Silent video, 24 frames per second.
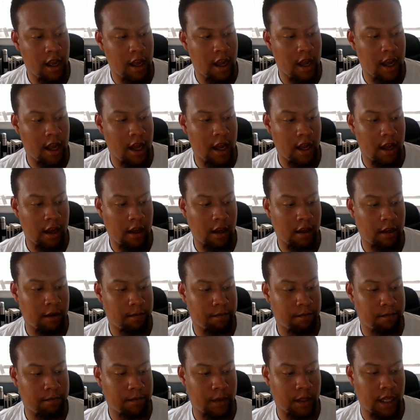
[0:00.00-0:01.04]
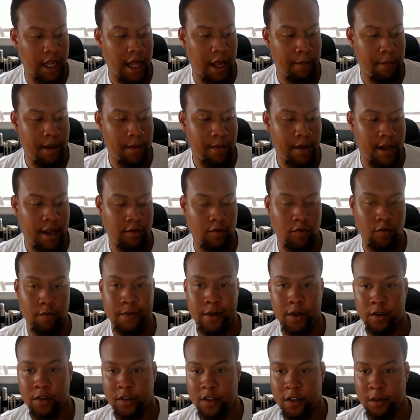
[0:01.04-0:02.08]
A lot of people that do
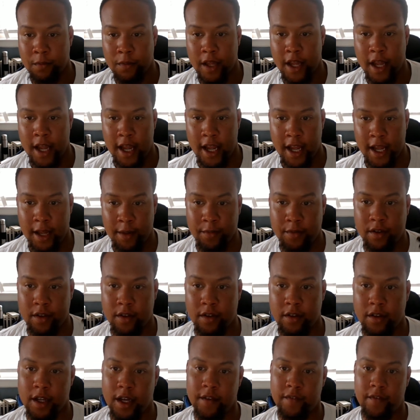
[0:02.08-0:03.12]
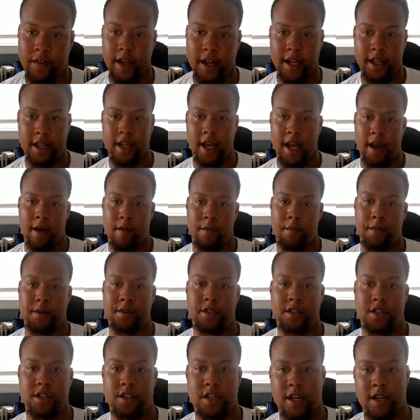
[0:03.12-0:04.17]
milsim games and stuff like that will
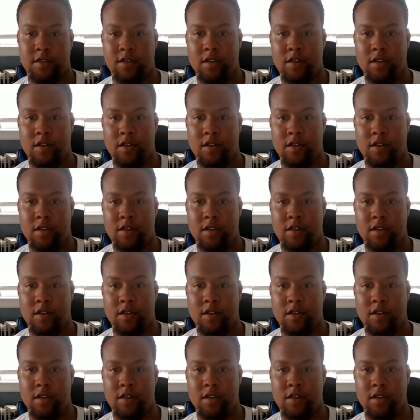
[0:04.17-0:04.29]
suggest,